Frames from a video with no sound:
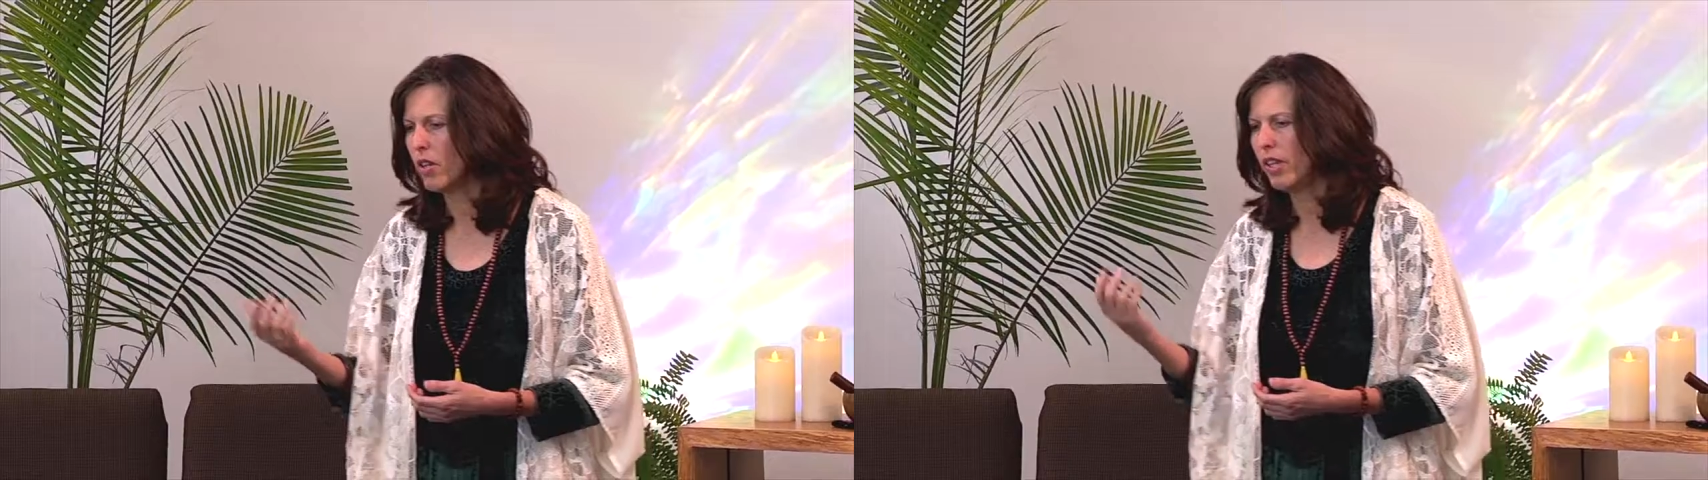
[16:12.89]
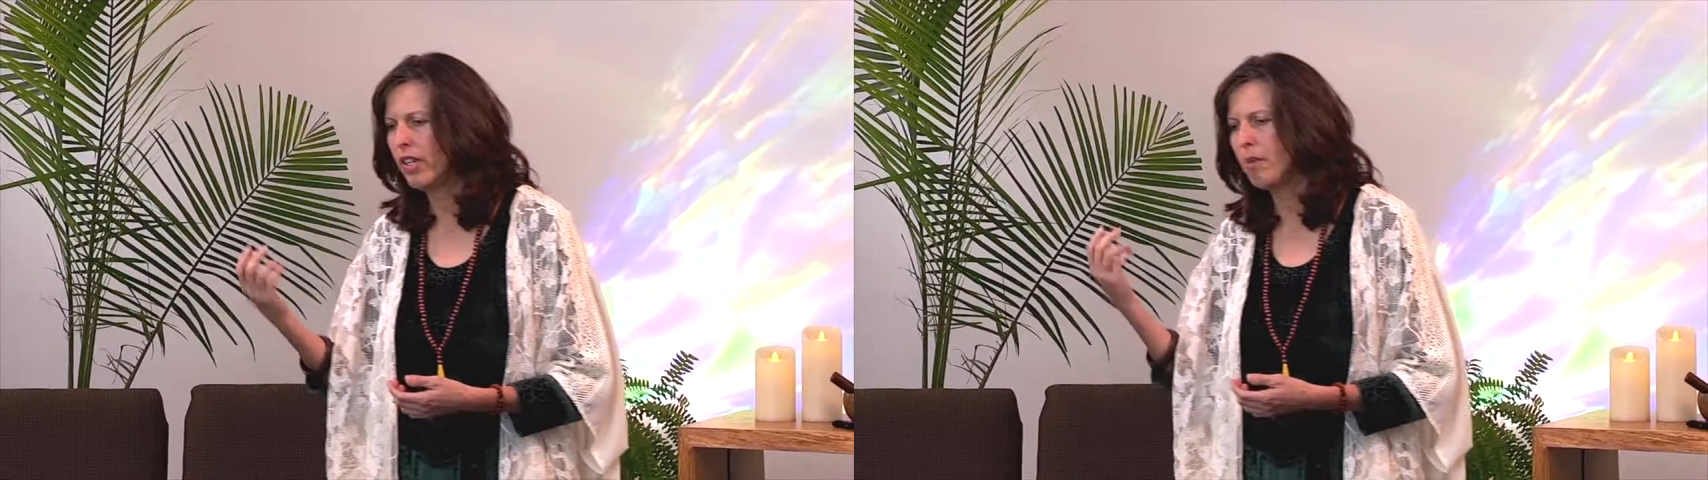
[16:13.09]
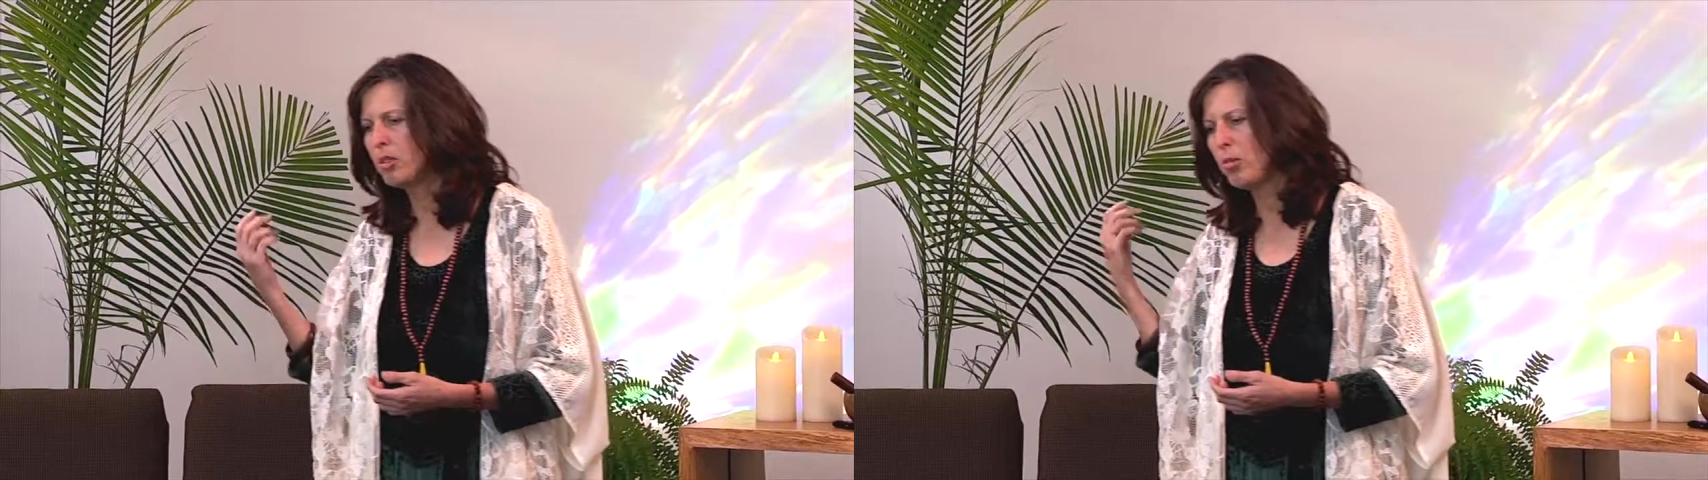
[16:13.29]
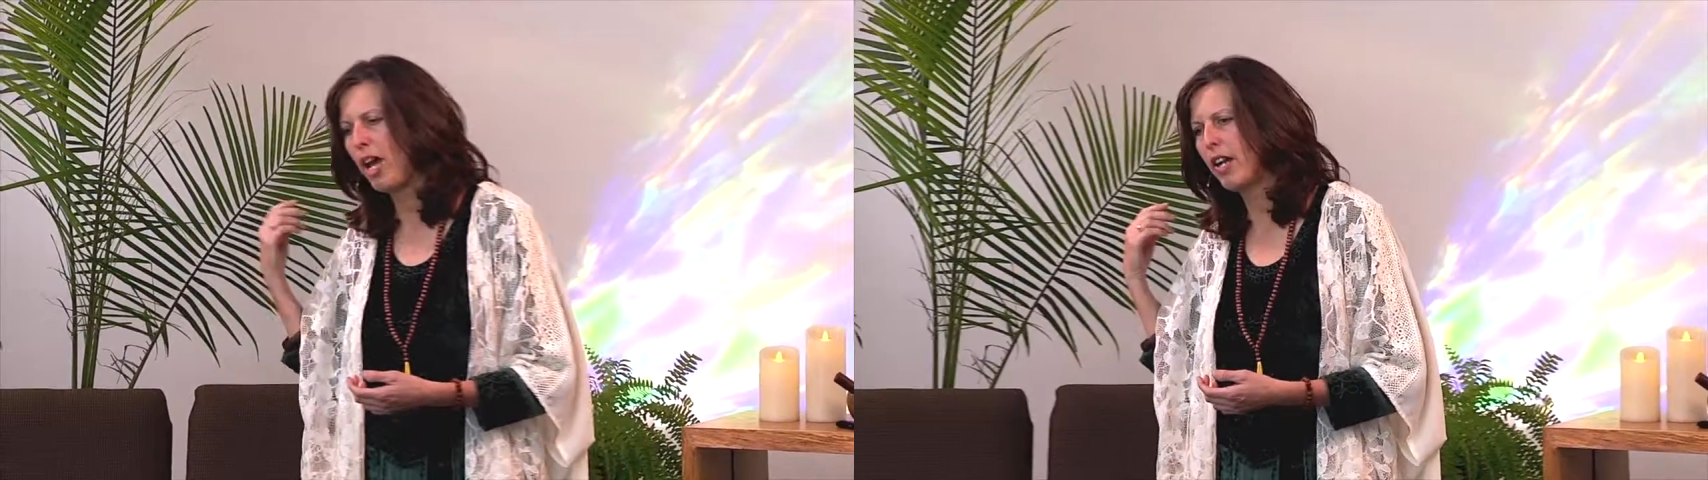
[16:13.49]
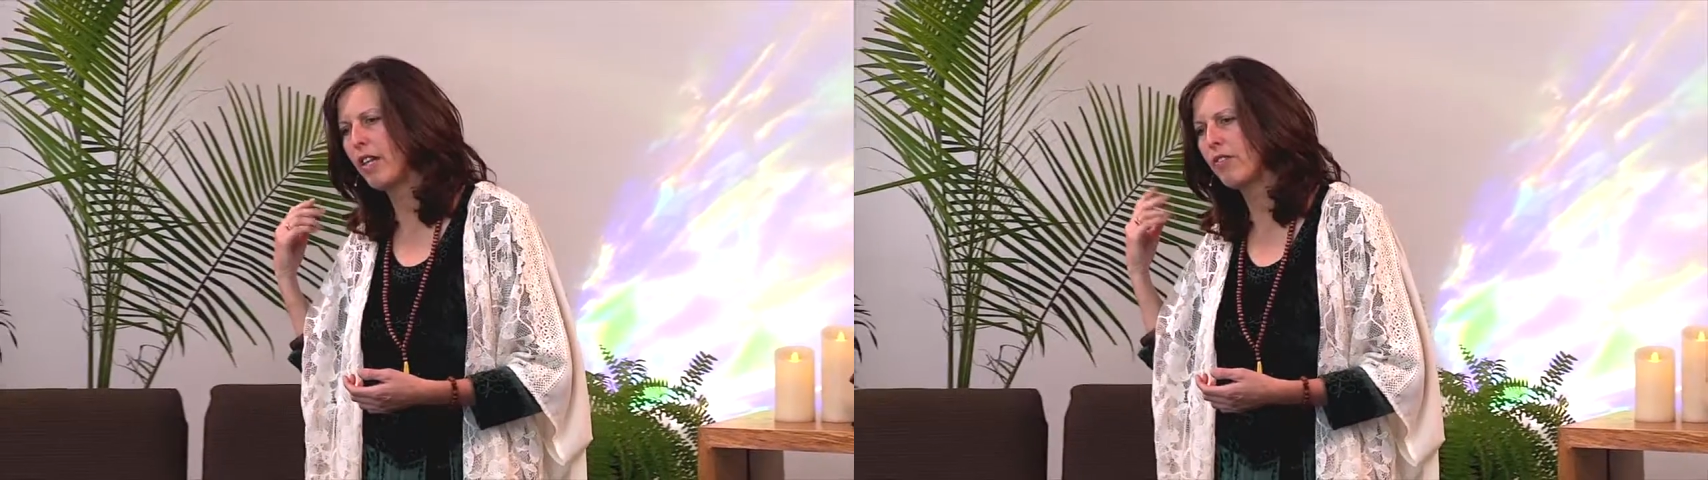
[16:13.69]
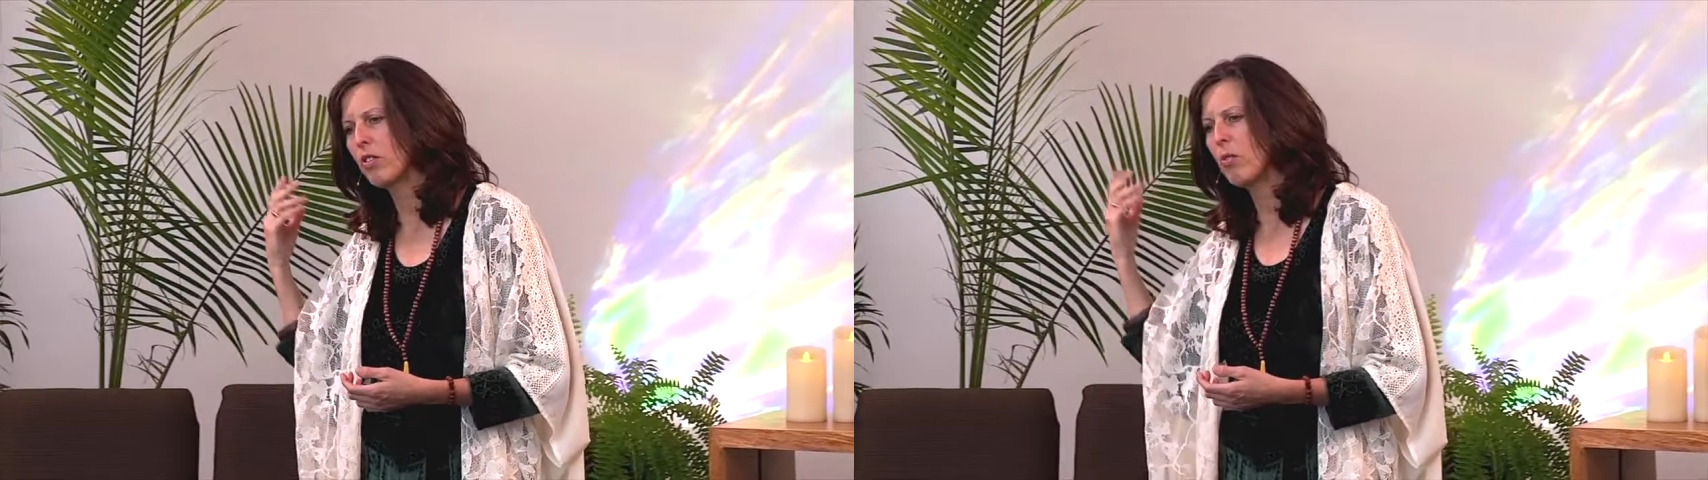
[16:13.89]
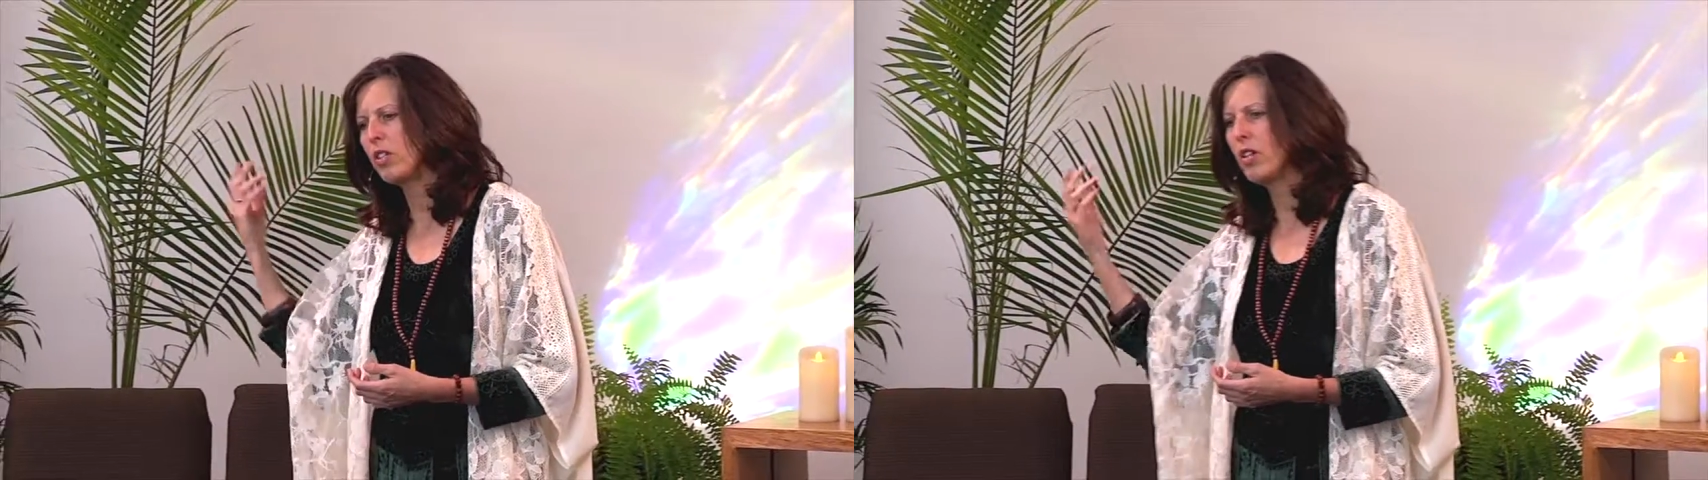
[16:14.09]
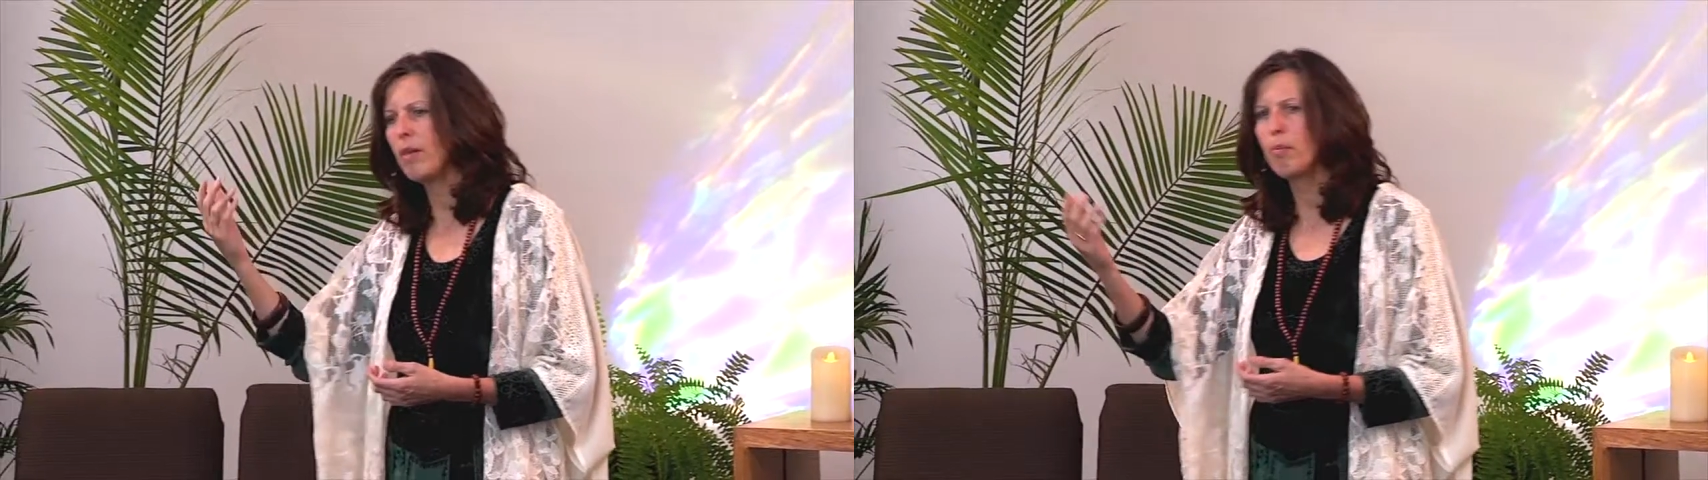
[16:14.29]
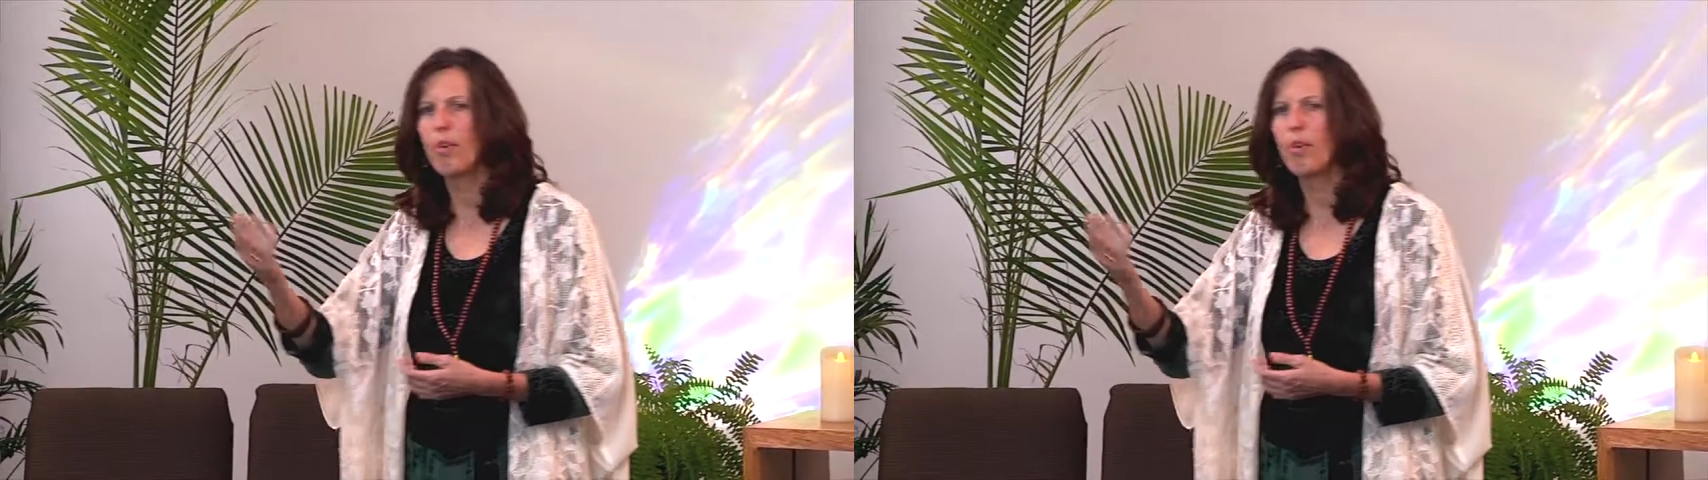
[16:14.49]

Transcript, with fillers: he comes back after one time